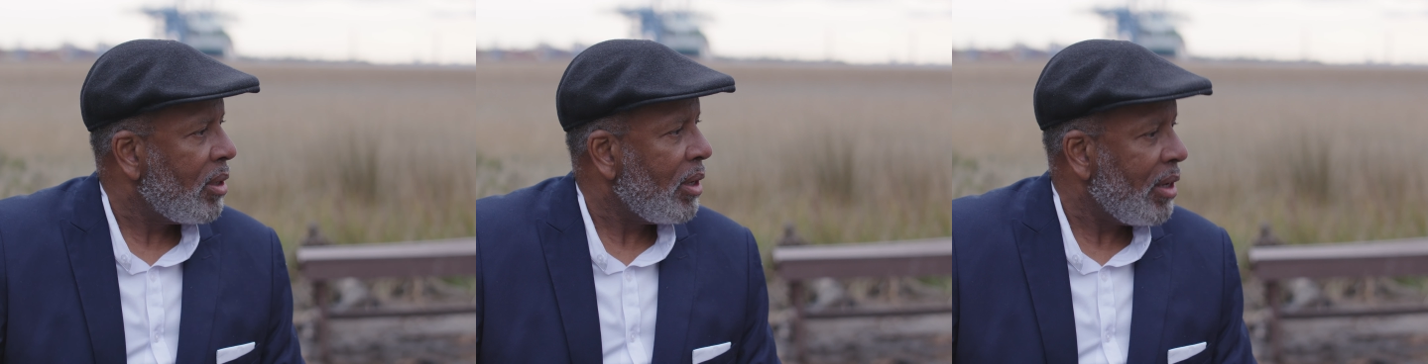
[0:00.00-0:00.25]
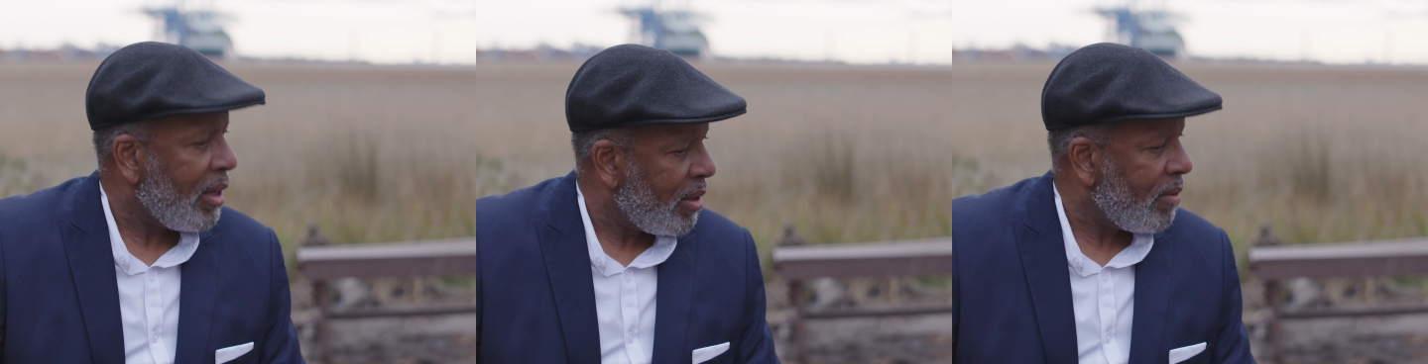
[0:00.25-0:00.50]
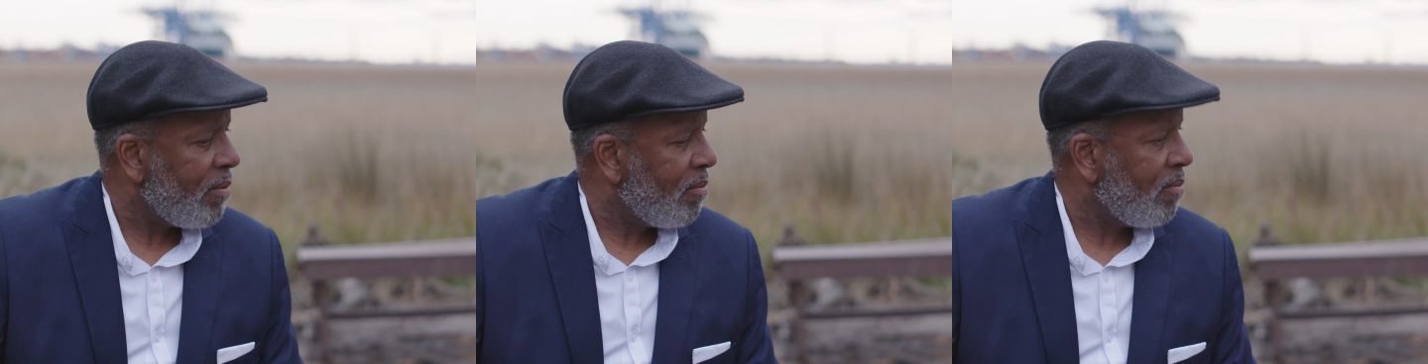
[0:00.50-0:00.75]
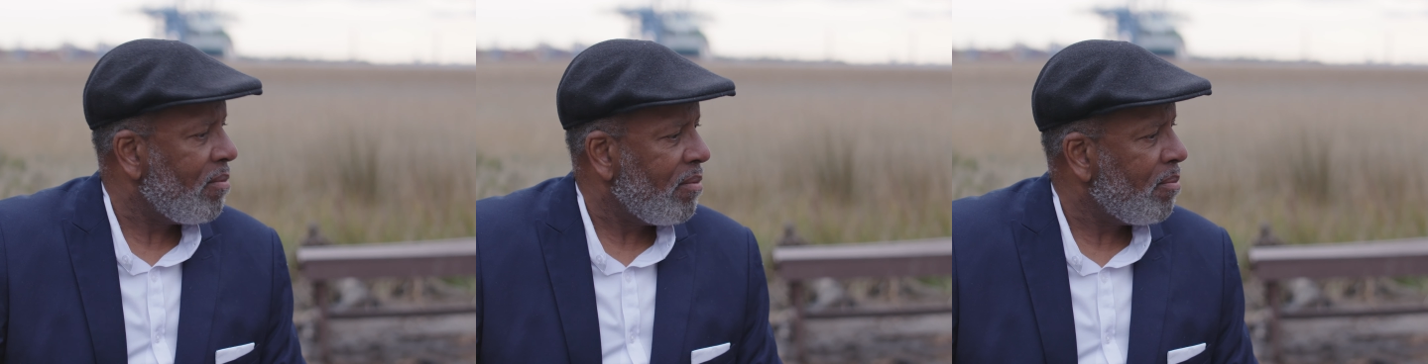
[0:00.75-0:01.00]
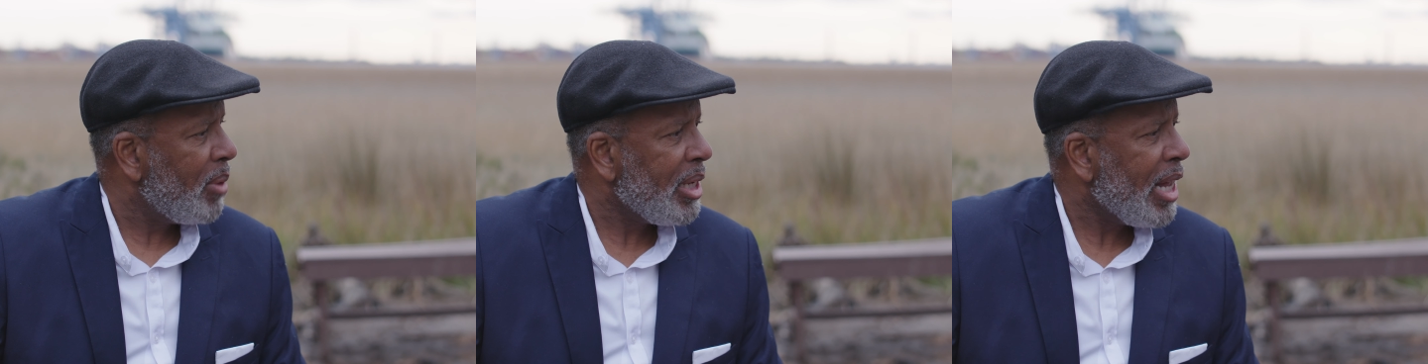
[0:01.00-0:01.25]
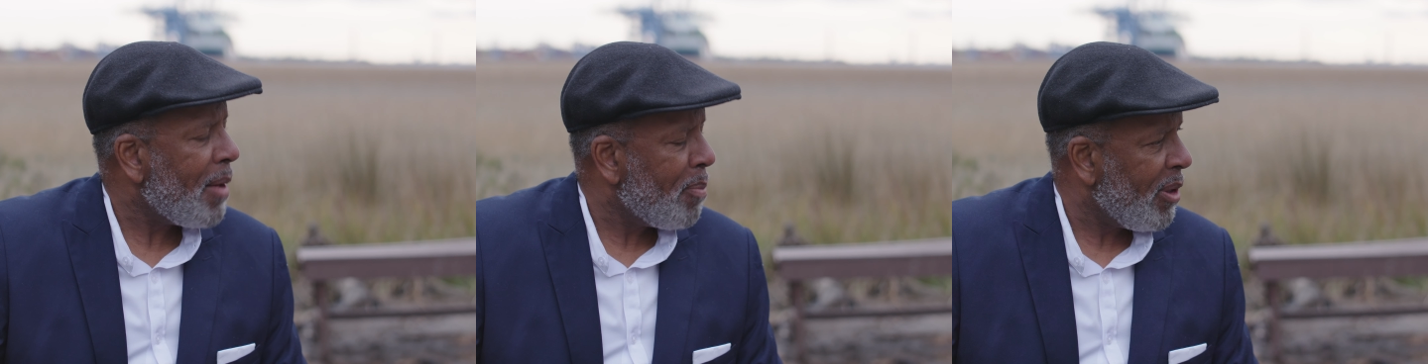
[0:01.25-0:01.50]
and it may
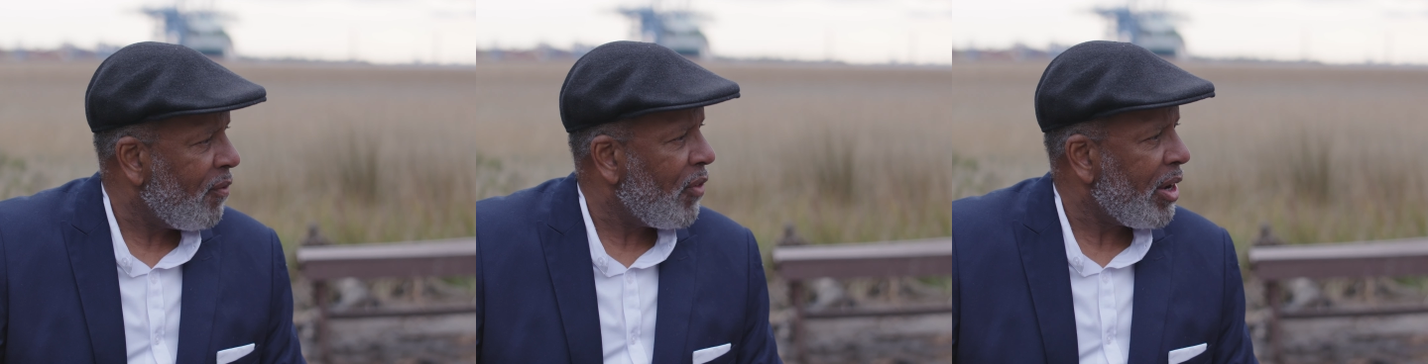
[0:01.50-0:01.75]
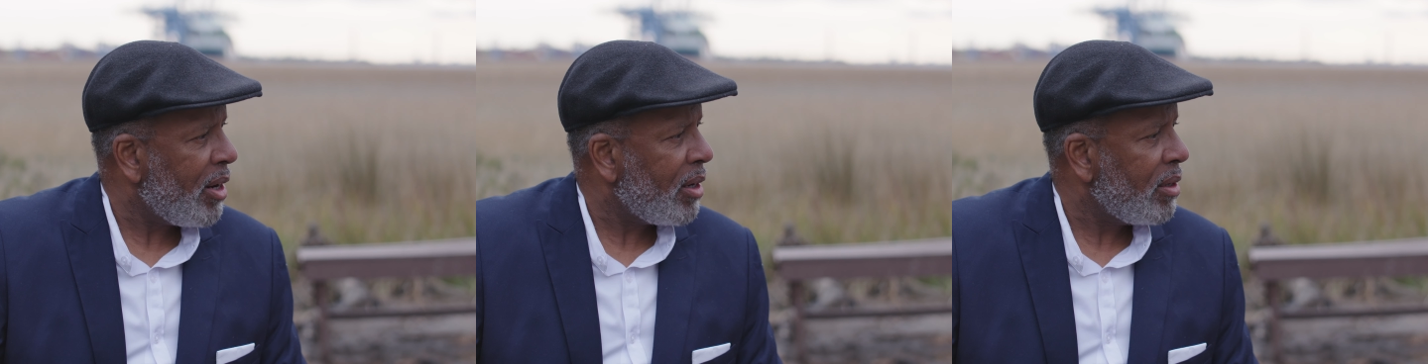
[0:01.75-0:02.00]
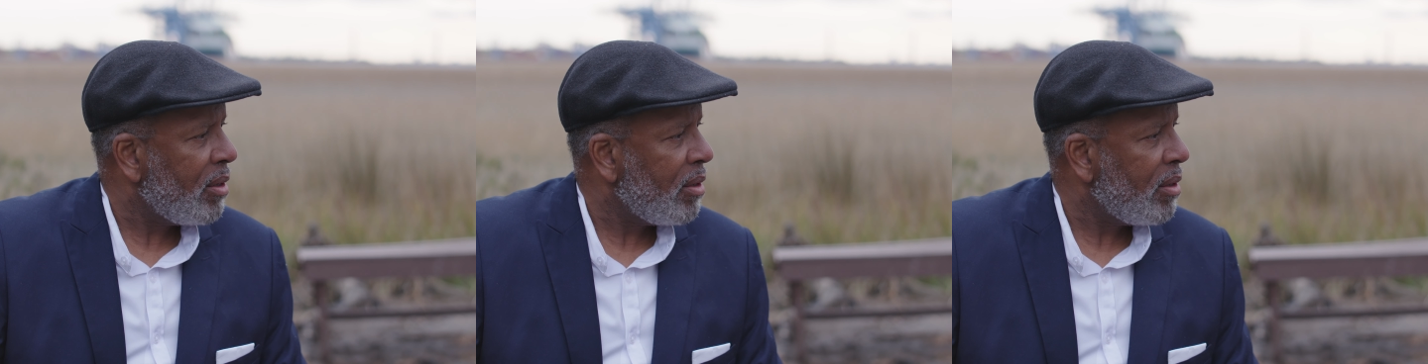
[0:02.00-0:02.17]
not be fair.